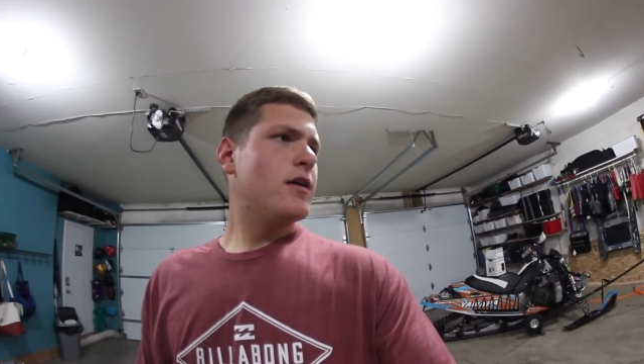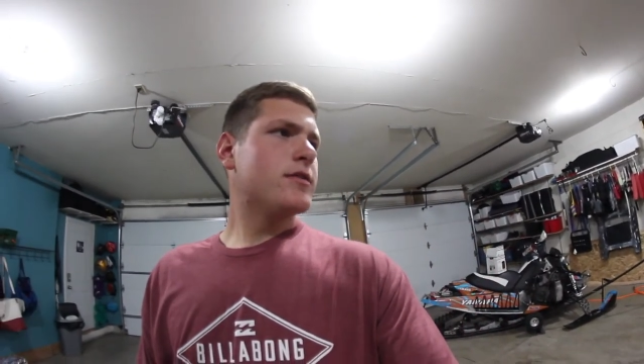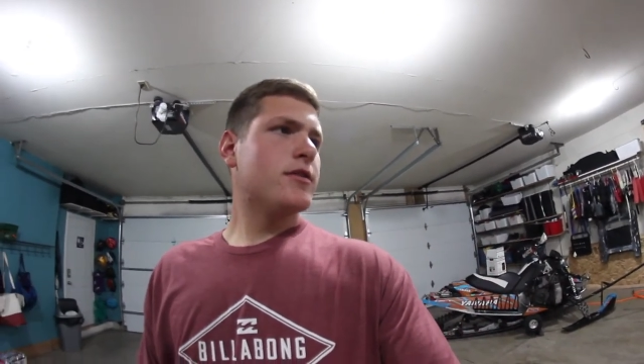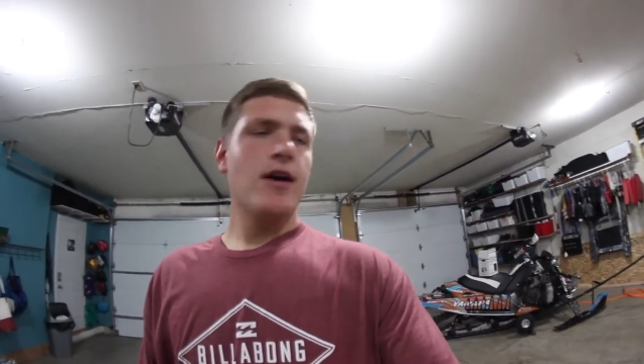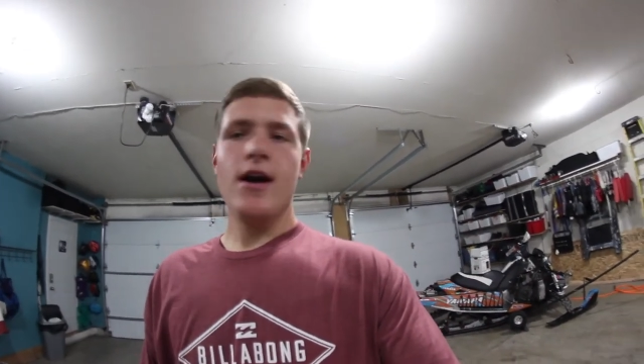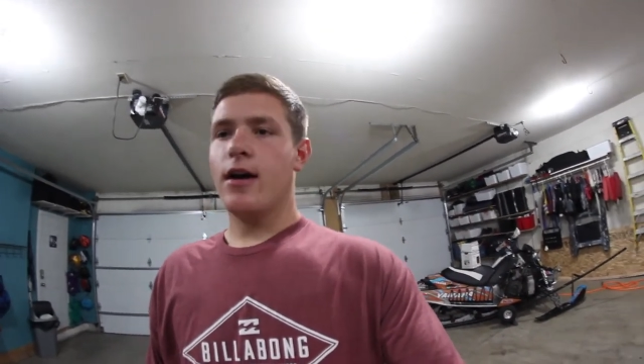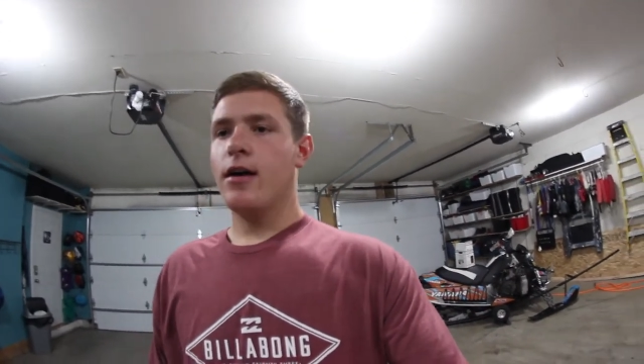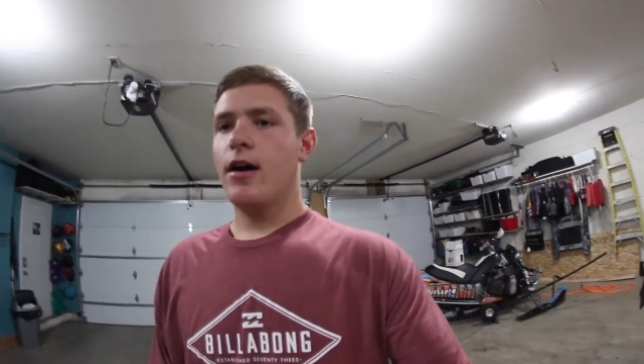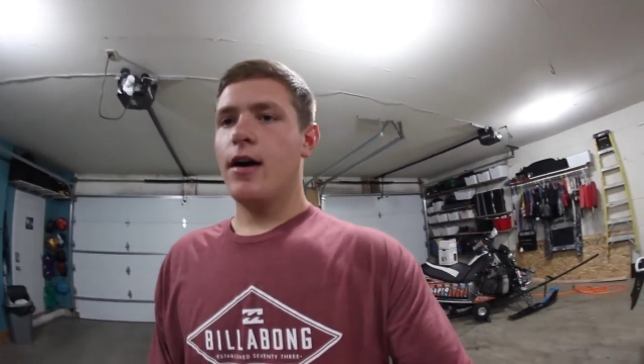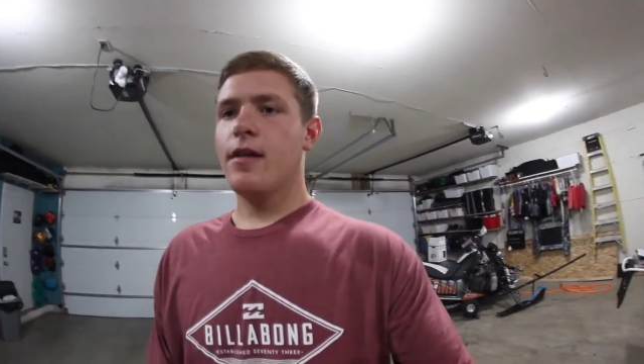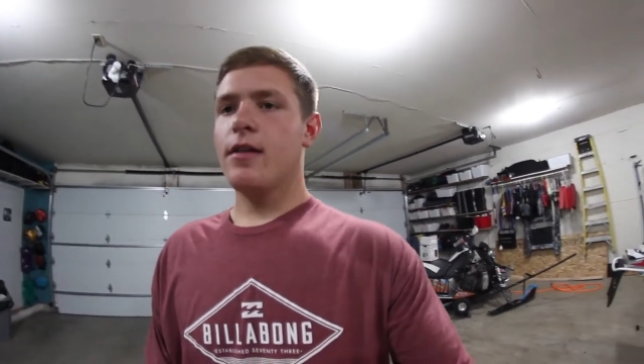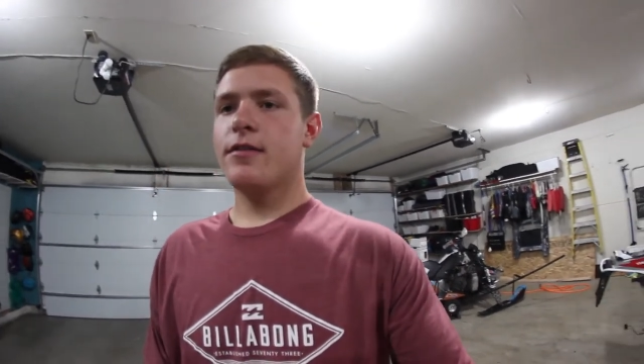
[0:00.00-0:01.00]
So yeah,
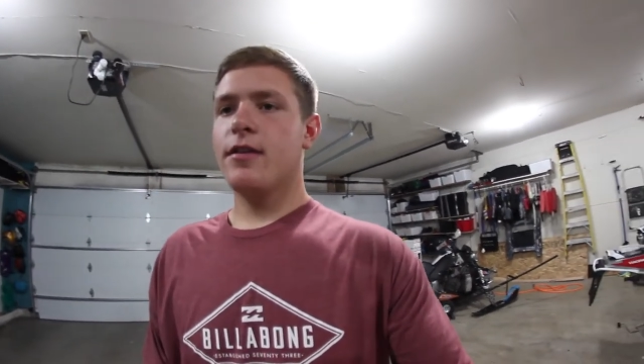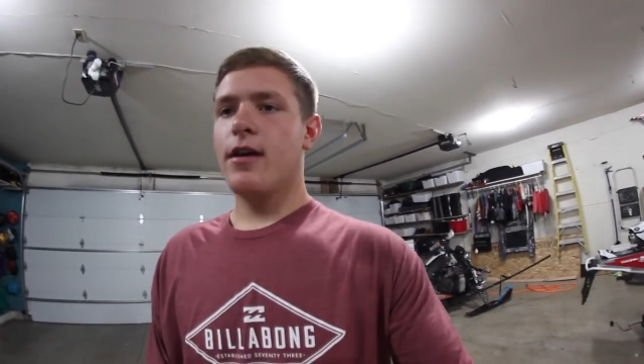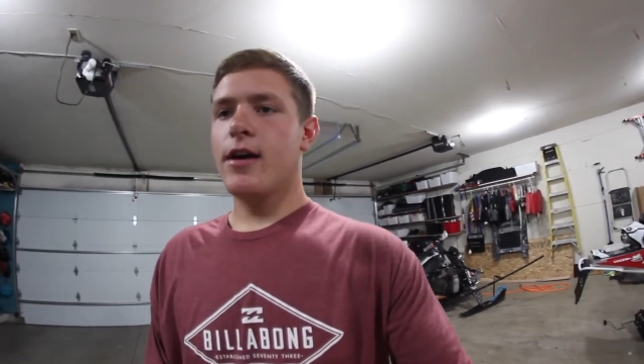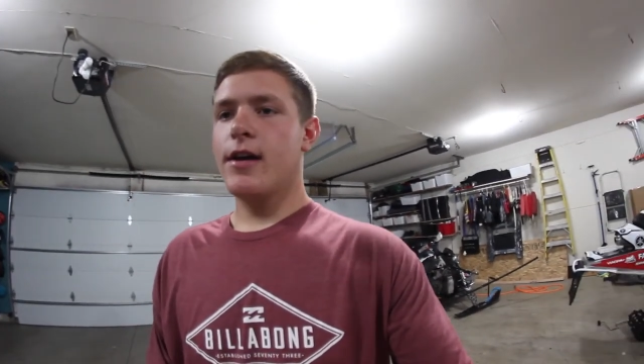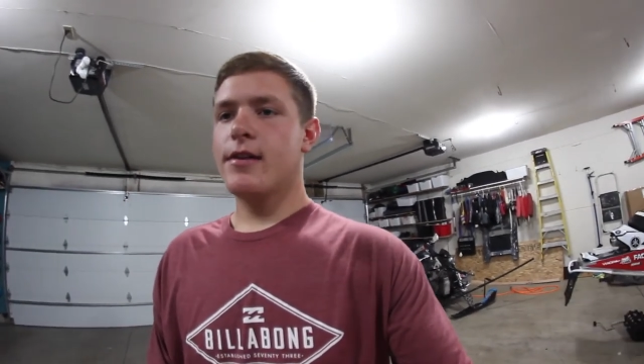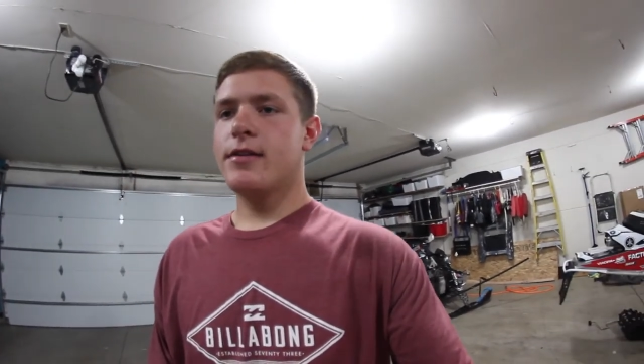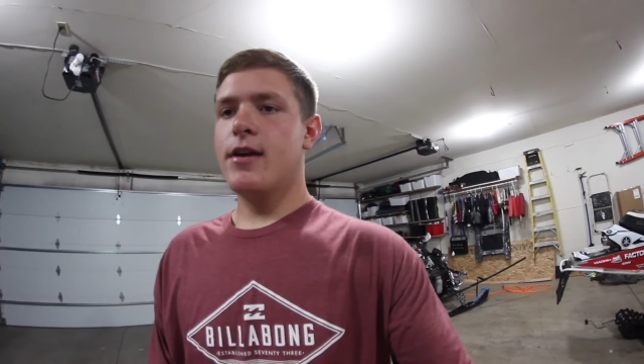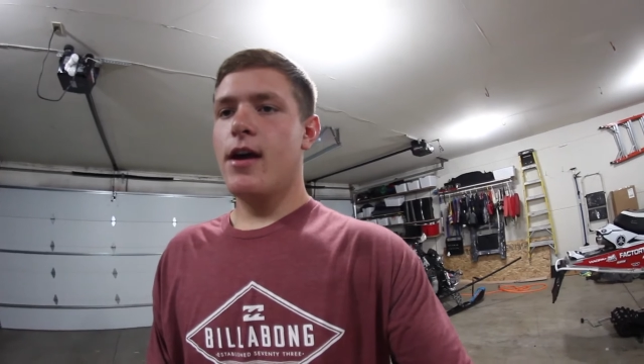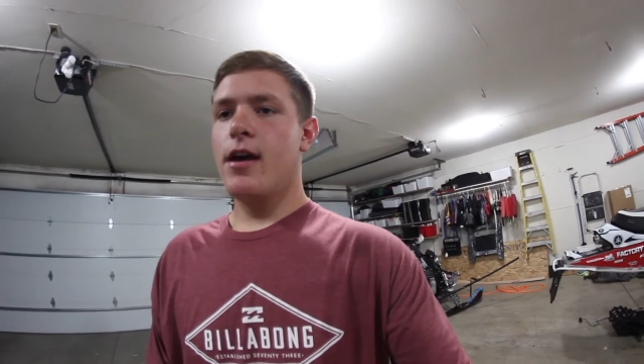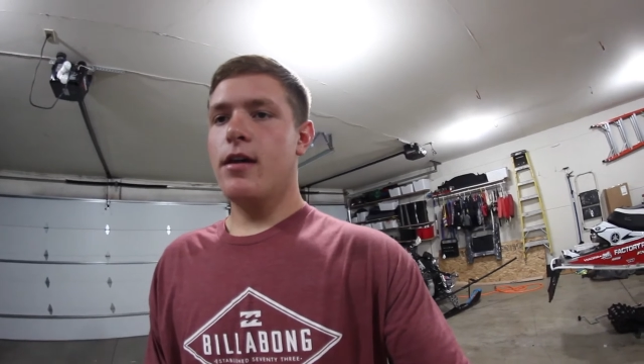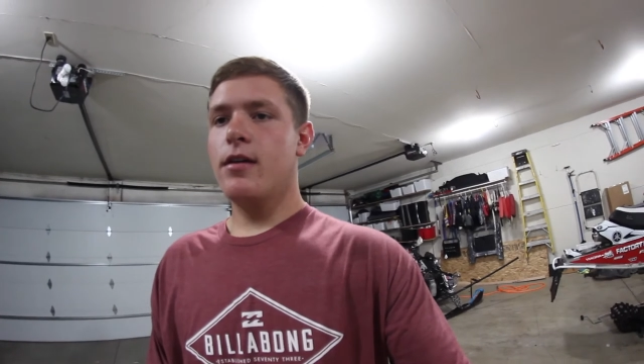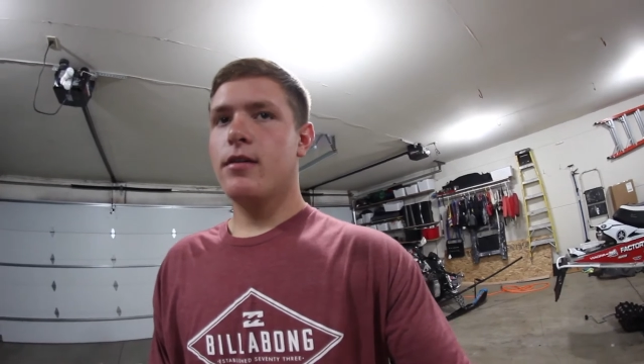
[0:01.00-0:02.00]
I think that's all I got to
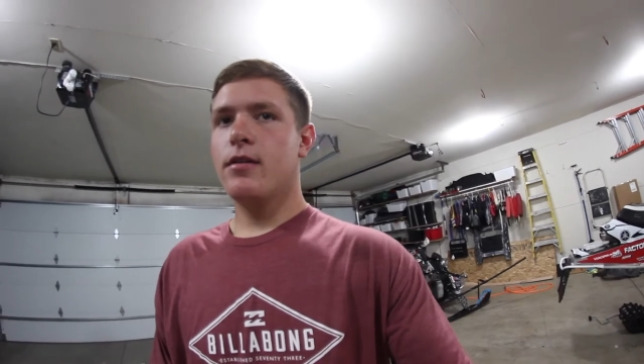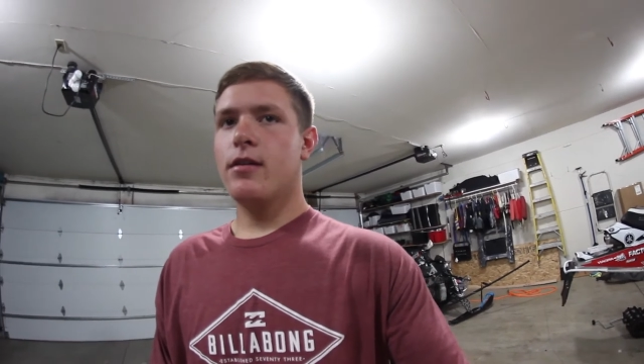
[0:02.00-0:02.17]
say.